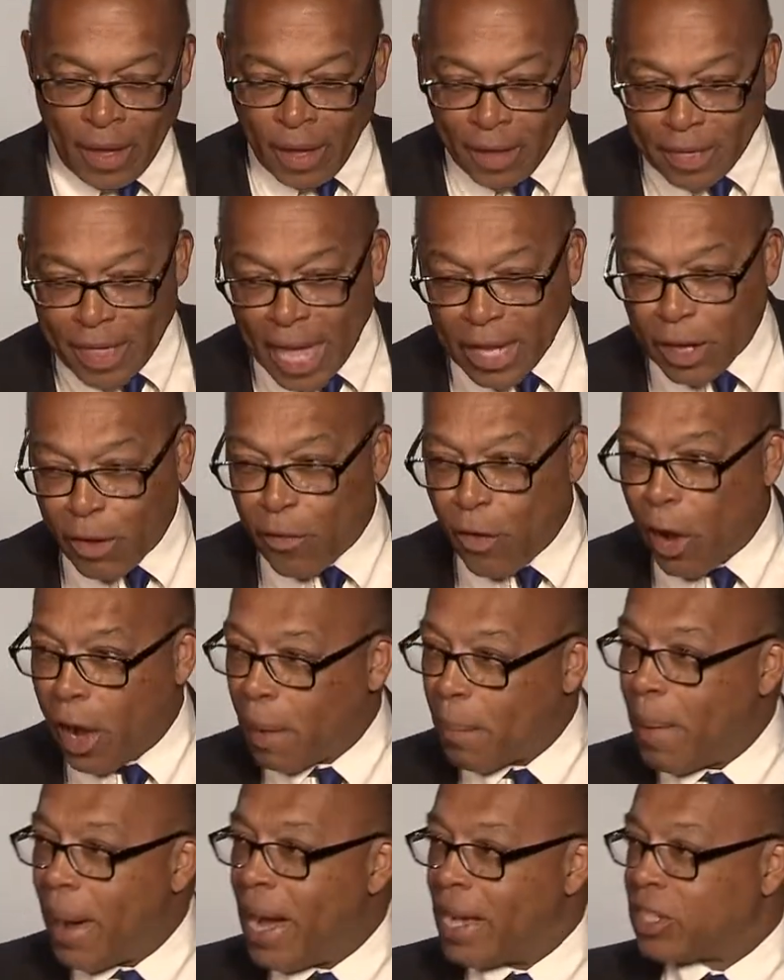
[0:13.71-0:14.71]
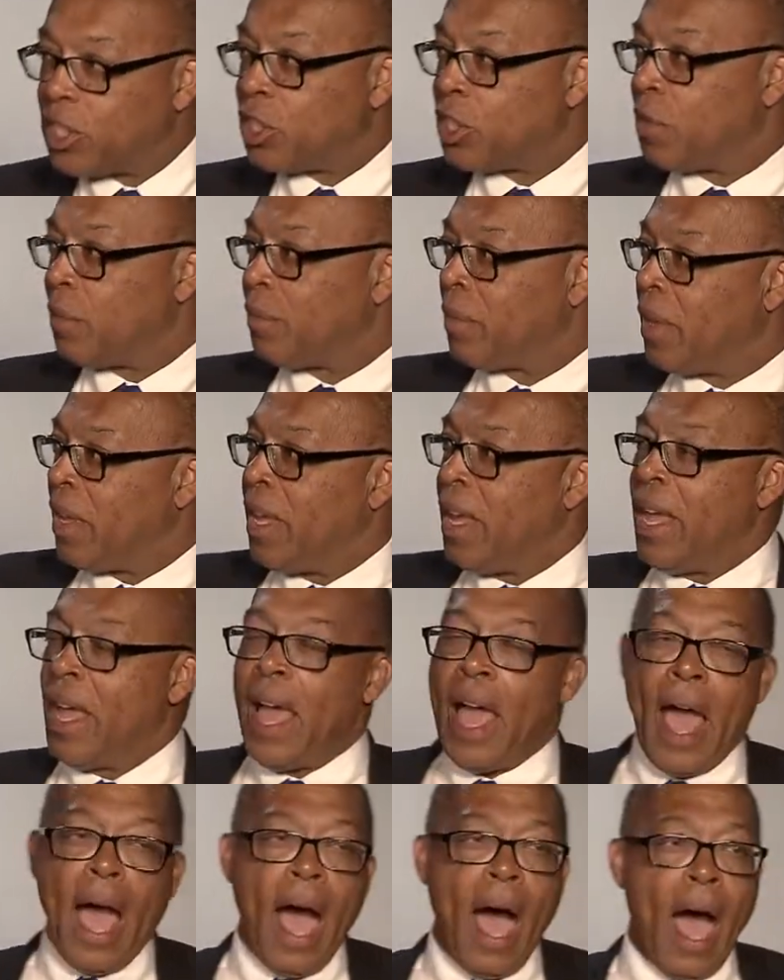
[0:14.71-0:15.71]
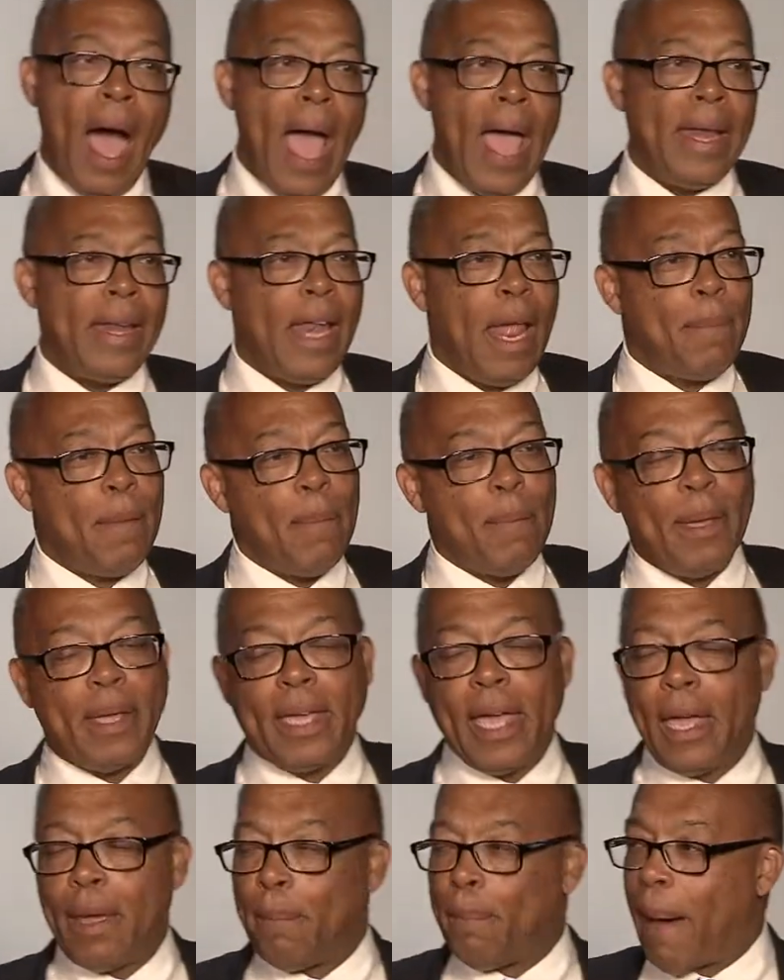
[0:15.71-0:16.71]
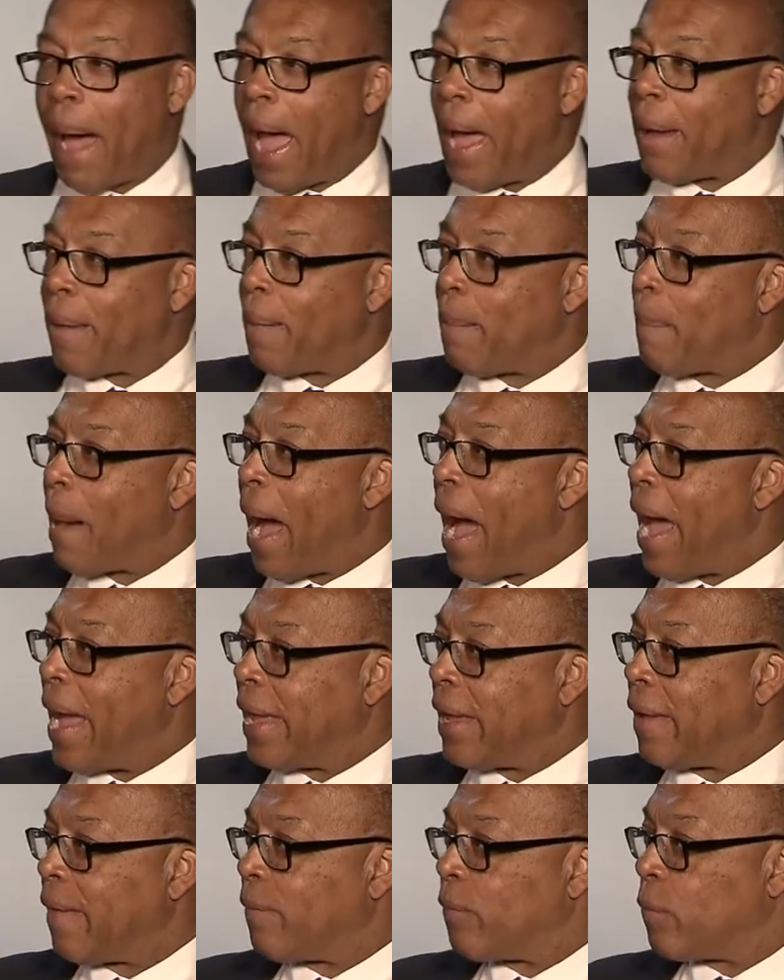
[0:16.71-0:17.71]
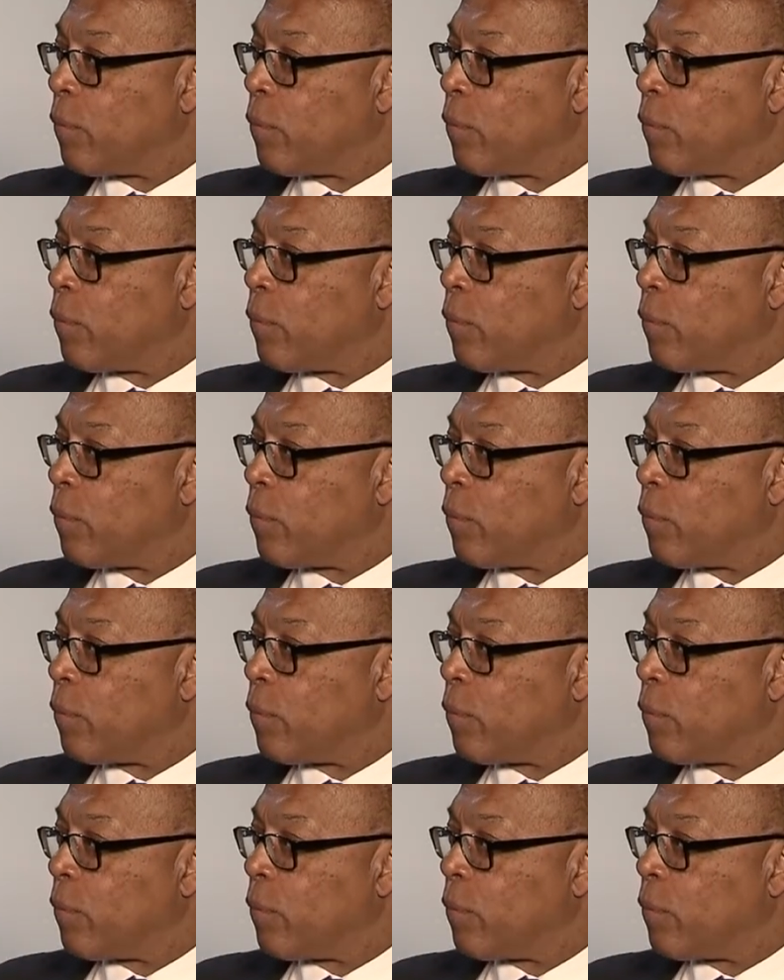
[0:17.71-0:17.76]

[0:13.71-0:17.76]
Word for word: Thank you very much. Uh, and let me begin by, by